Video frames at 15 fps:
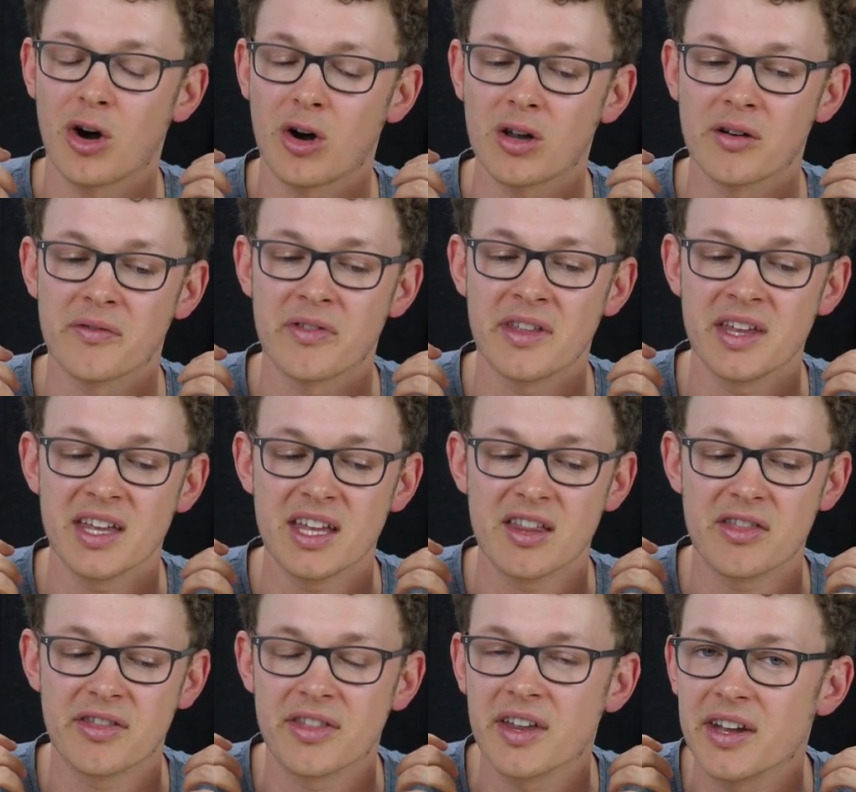all of
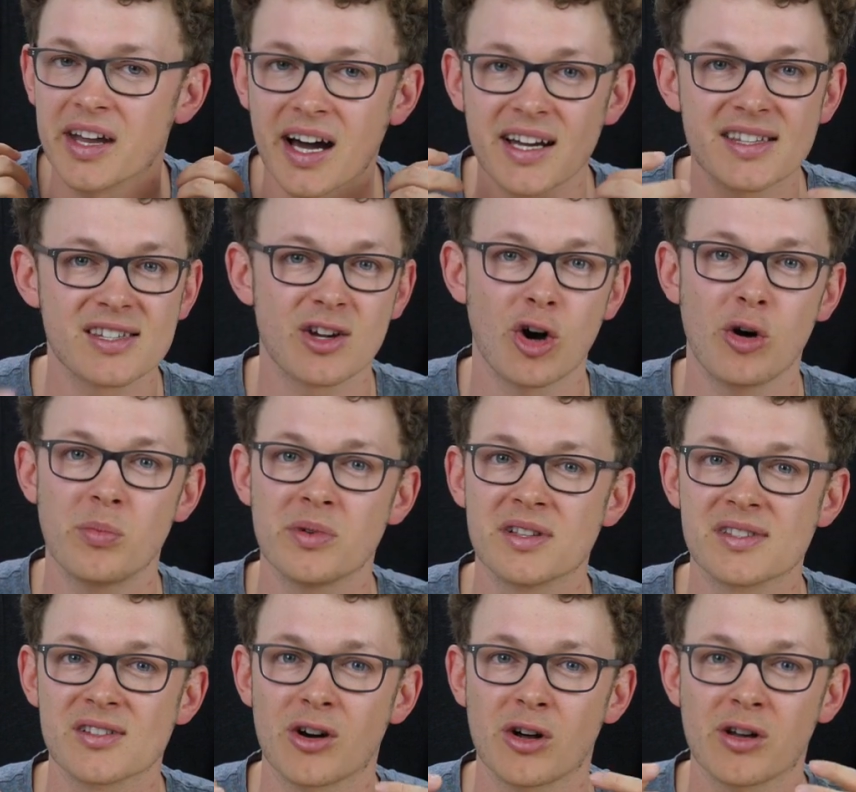the nice
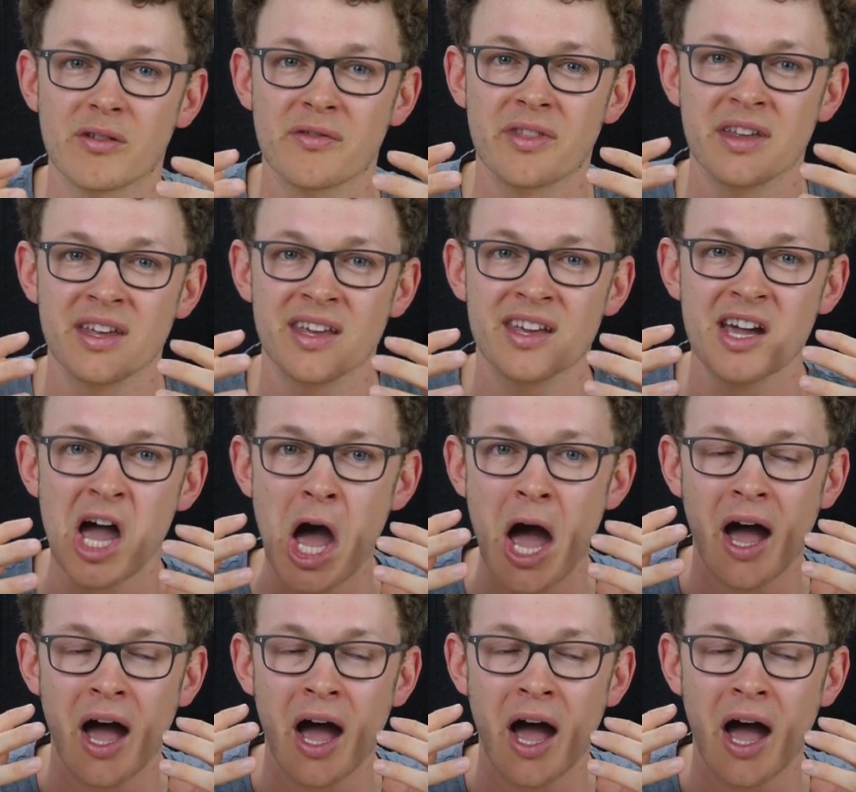comments, all of the